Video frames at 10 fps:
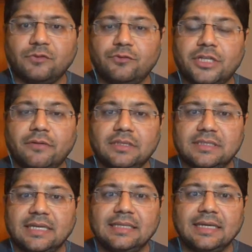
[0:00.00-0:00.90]
which I will
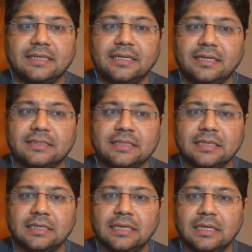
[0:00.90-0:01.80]
say that it
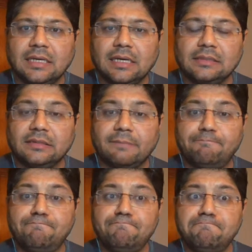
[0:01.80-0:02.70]
is
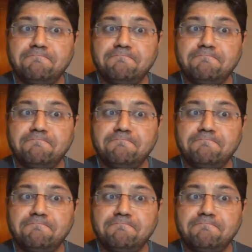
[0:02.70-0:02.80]
the